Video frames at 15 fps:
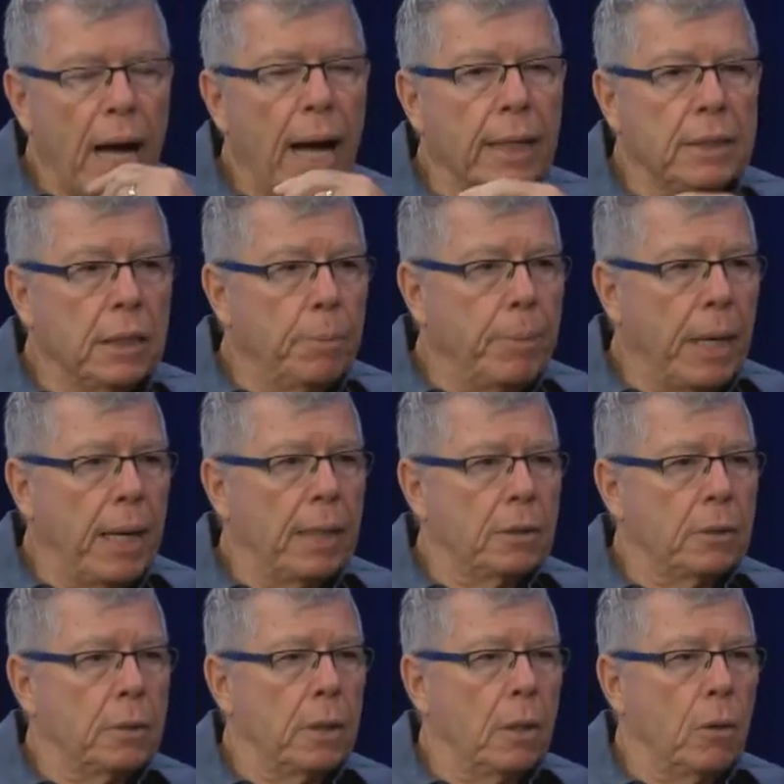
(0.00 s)

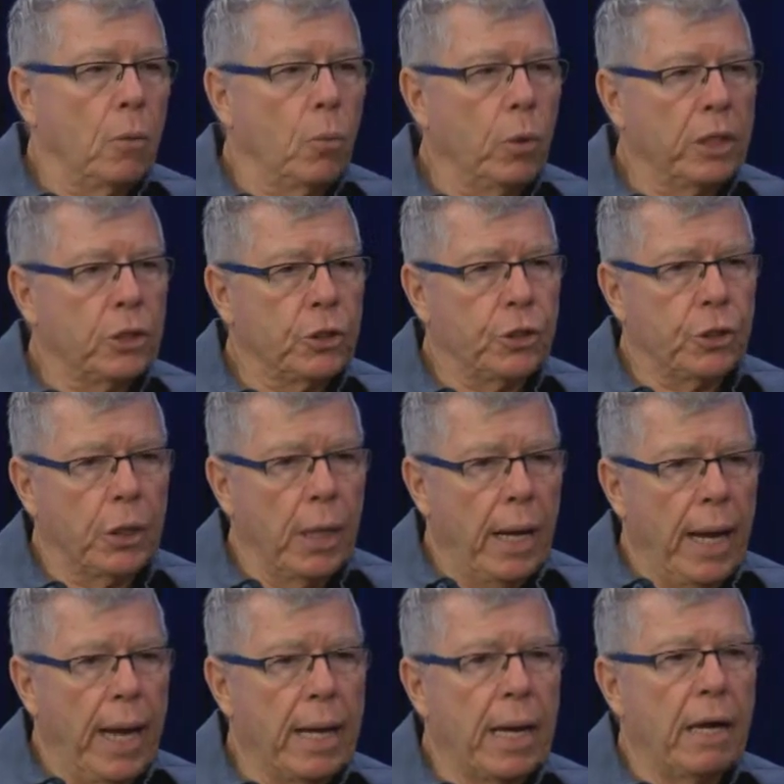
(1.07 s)
antipasto, which, mm-hmm.
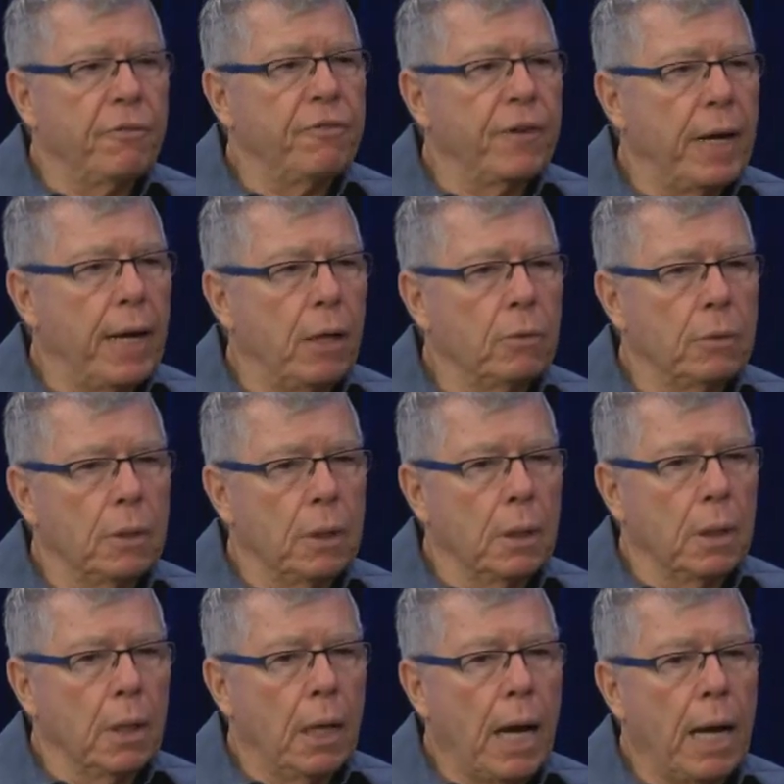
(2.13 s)
and I found,
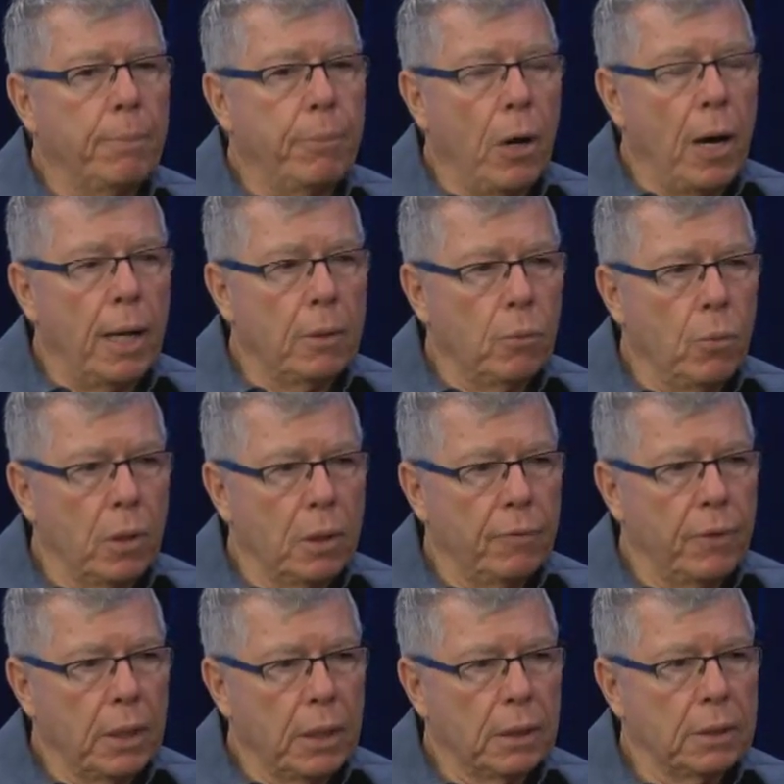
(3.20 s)
I bought one
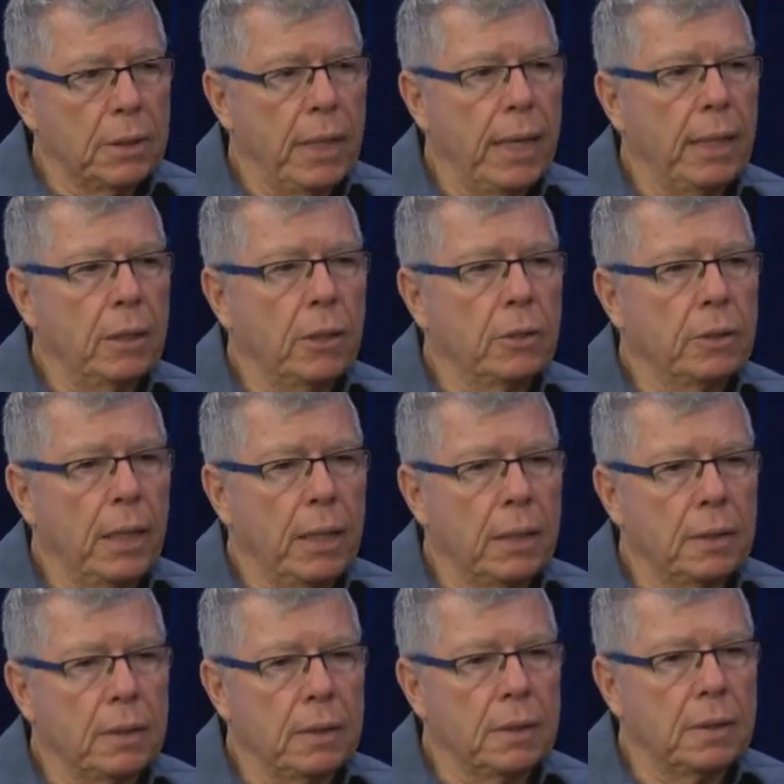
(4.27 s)
of the containers, and
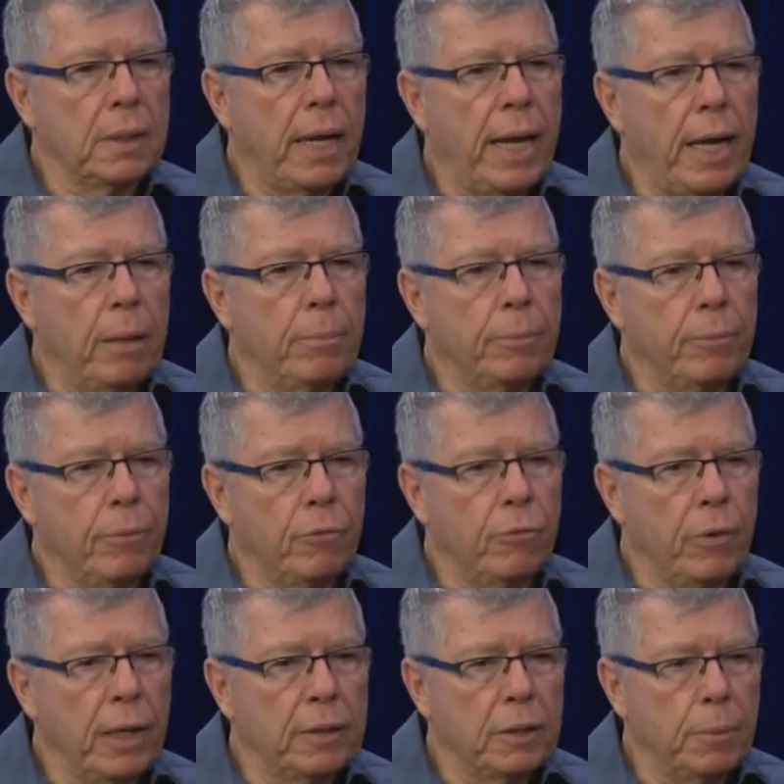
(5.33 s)
it's the same
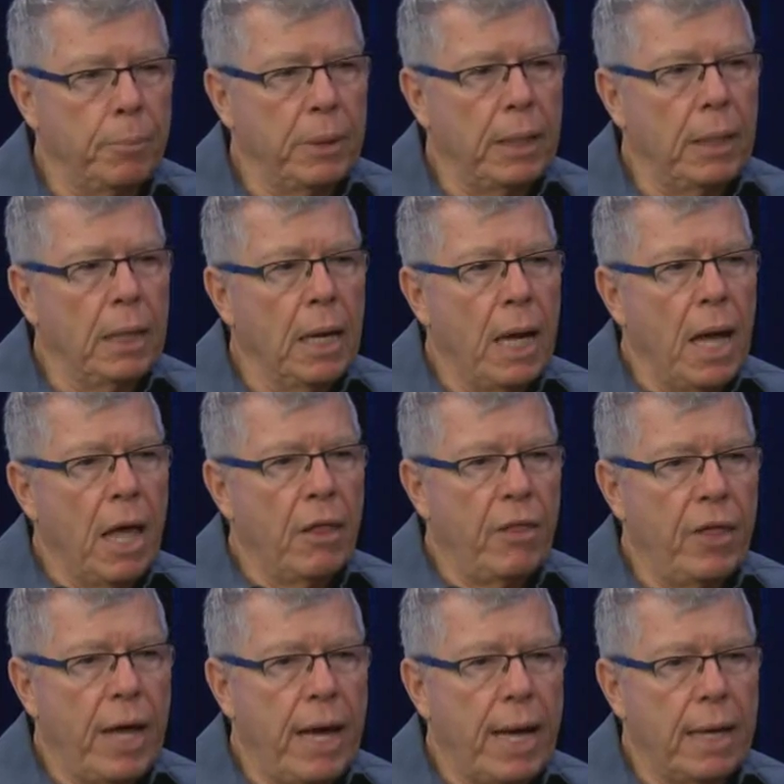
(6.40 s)
recipe
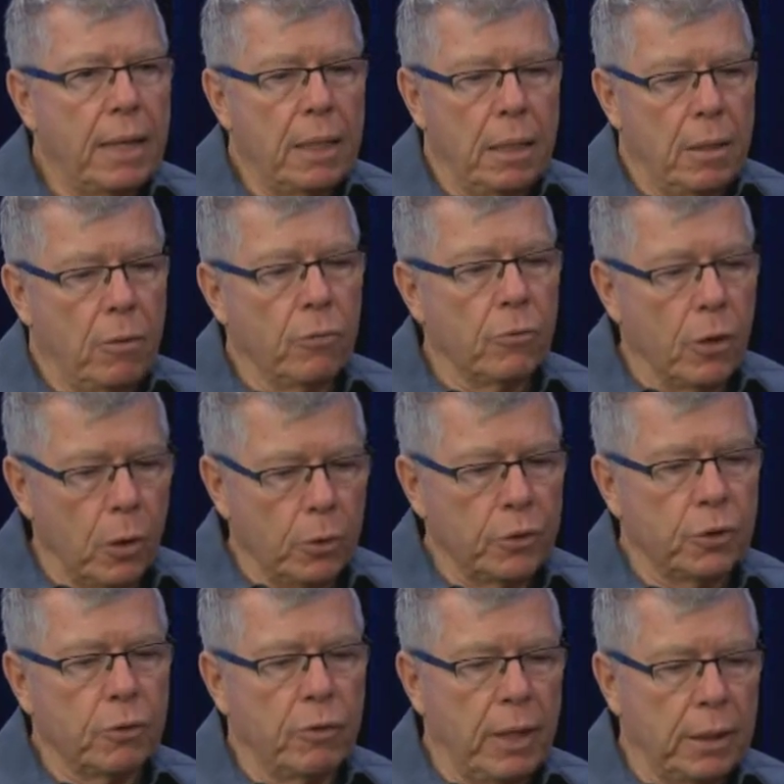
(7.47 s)
that
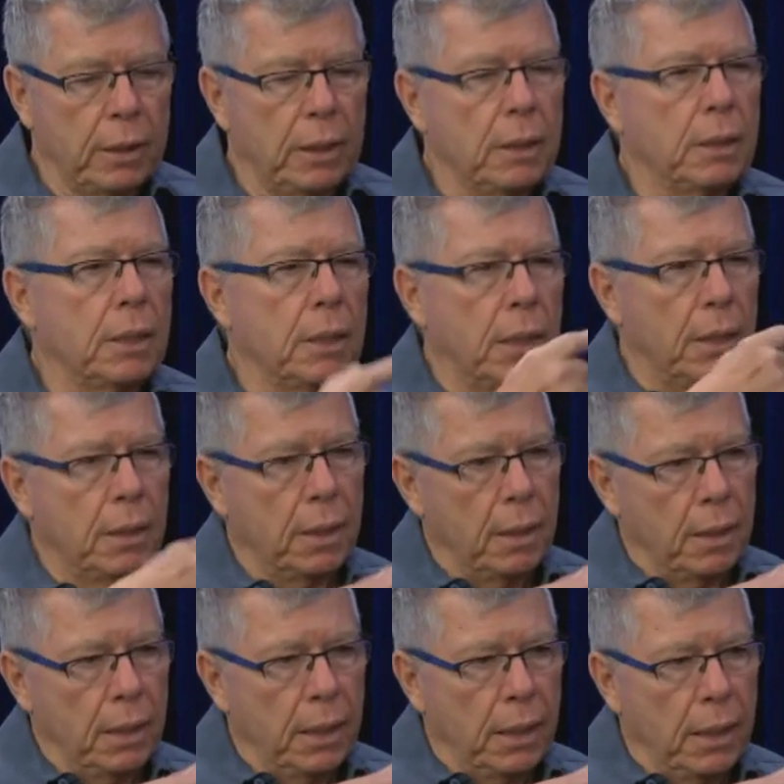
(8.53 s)
Rose Sorrenti did
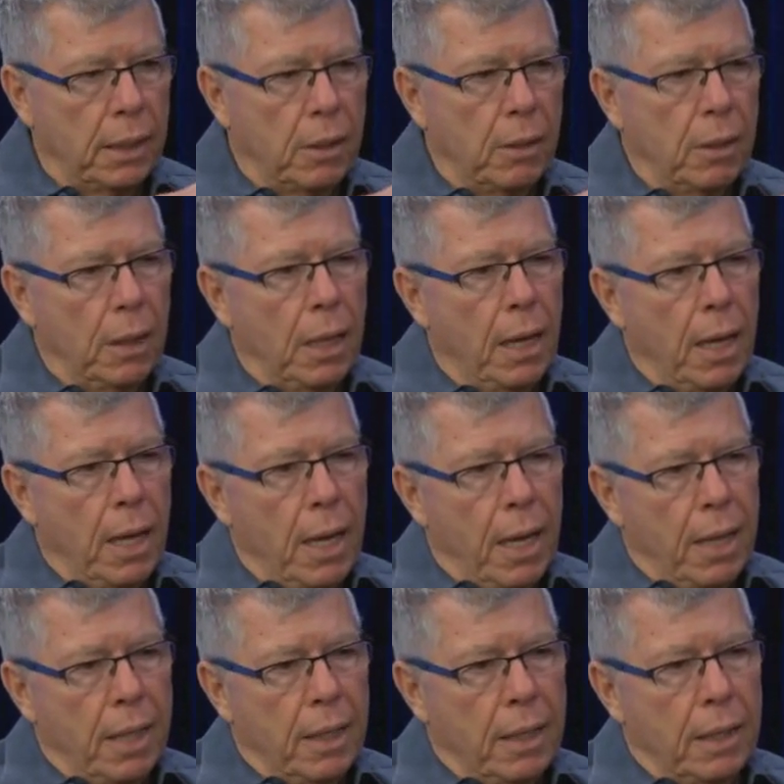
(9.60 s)
here.
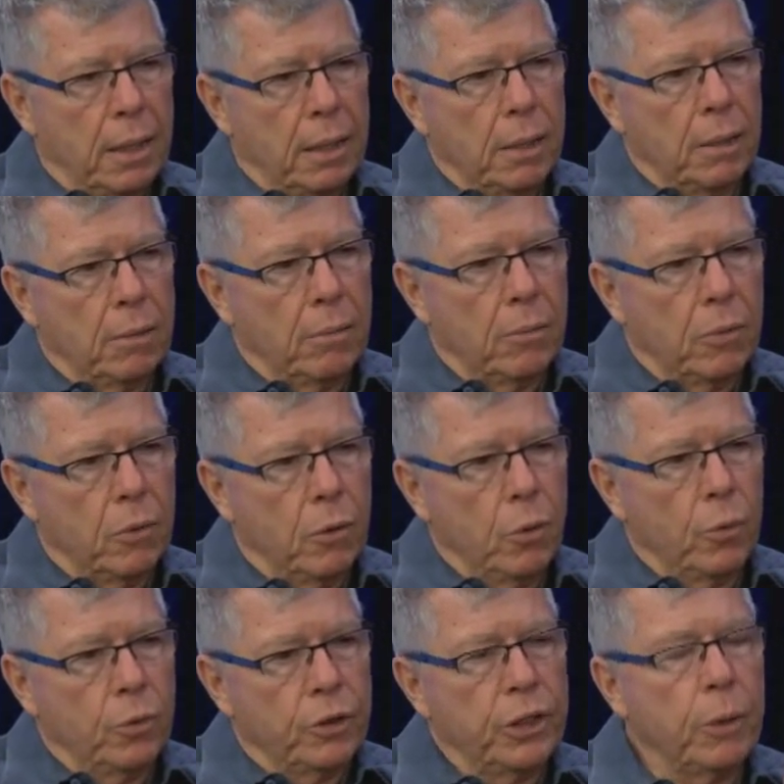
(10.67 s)
Oh, wow. In
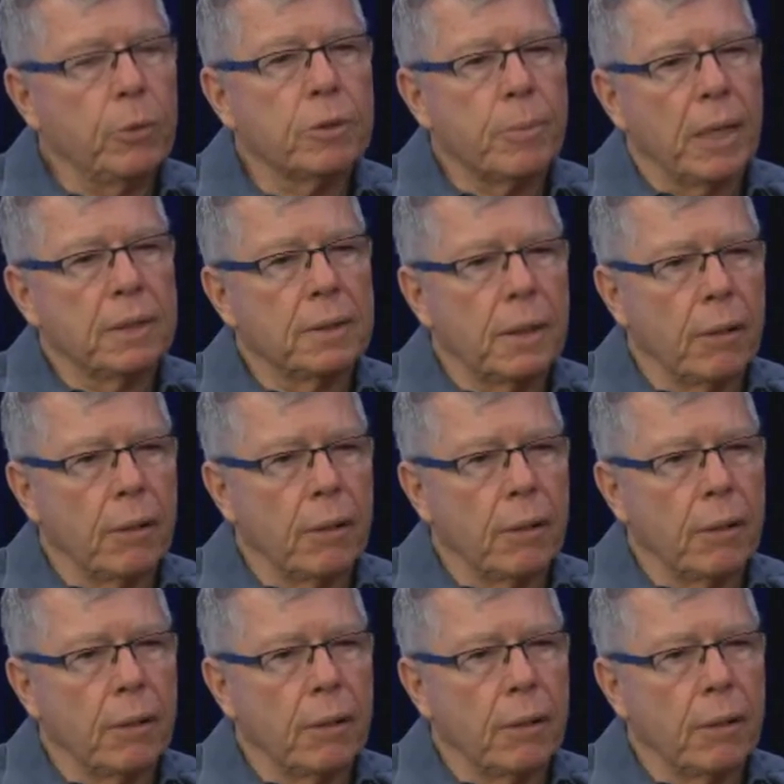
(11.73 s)
who she was my